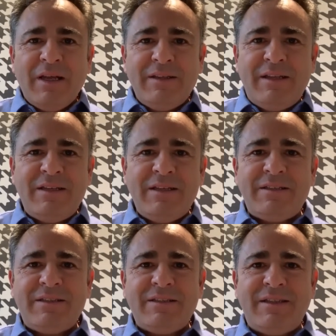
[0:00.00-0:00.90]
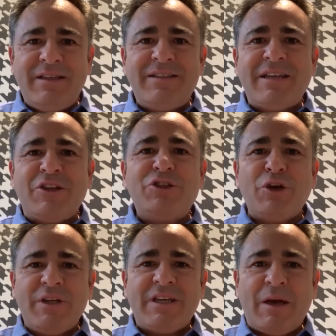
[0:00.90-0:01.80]
this is a
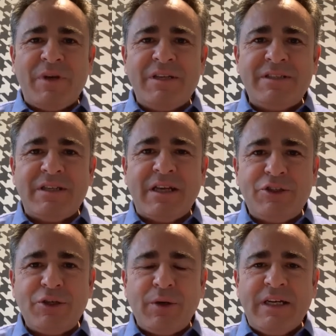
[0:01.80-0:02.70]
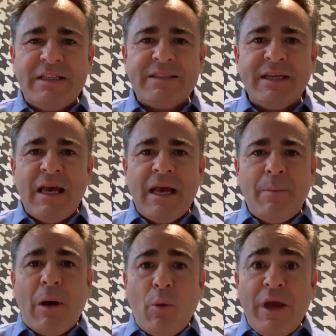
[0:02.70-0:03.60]
choice. Happiness is a choice,
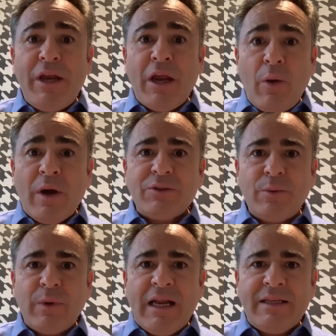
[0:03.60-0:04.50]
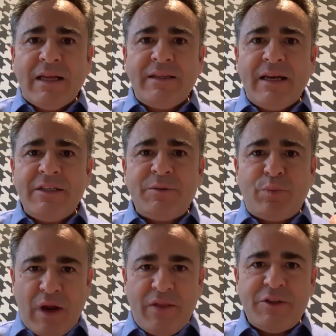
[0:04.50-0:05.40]
but we know as well that there is
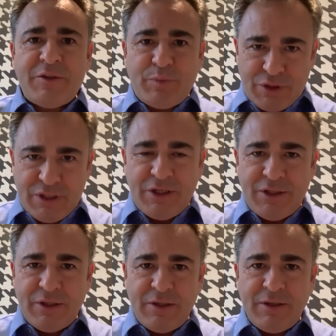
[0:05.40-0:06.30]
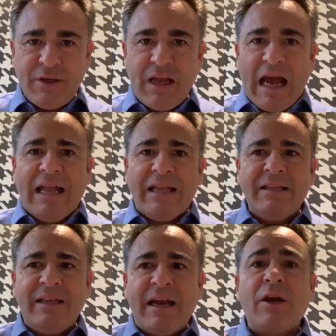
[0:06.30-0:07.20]
predisposition and
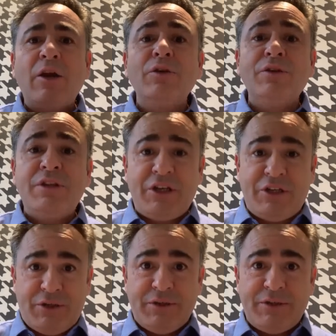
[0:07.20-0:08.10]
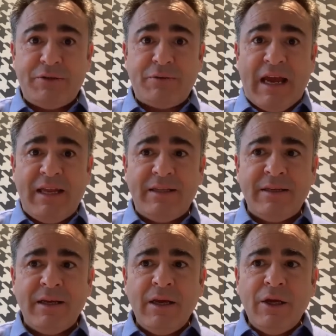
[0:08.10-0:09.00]
there are conditions, right?
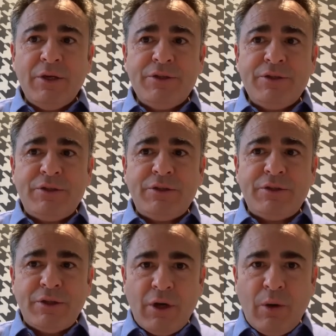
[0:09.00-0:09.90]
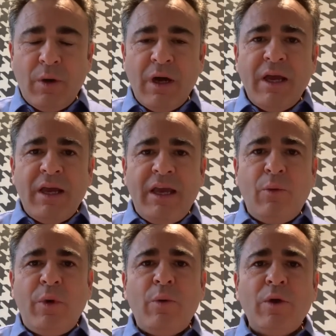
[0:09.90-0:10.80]
So if
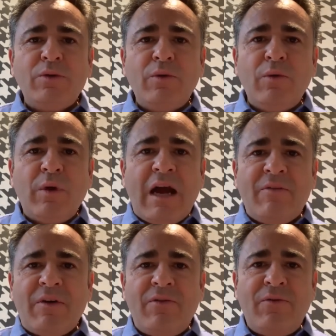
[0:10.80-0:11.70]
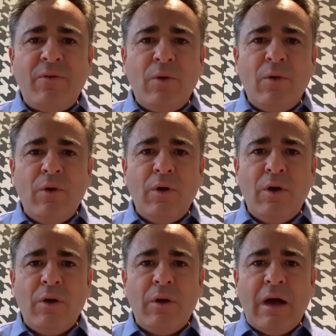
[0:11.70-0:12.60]
we want to have a full
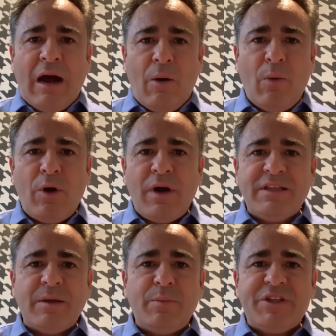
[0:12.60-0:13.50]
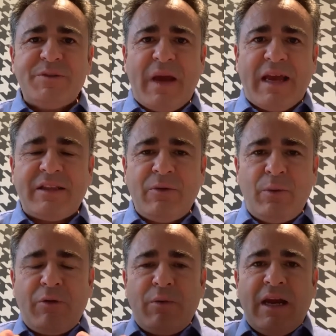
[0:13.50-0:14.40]
awareness and perspective,
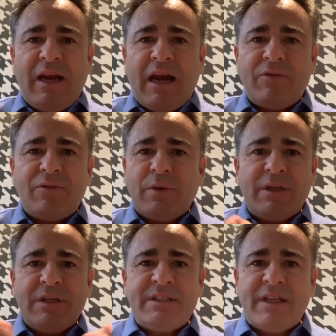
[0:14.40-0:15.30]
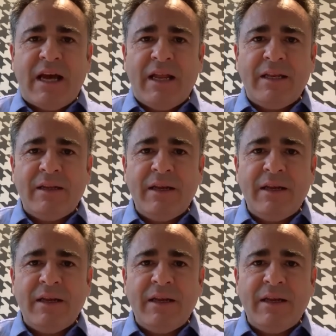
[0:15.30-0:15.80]
we really have to understand